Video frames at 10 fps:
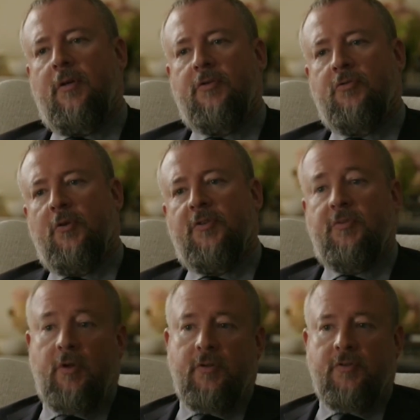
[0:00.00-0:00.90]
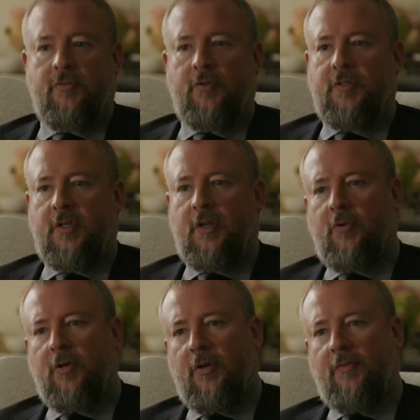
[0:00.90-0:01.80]
extremism on the Sunni side.
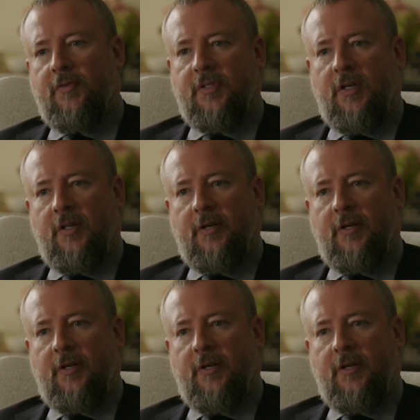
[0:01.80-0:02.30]
What do you have to say to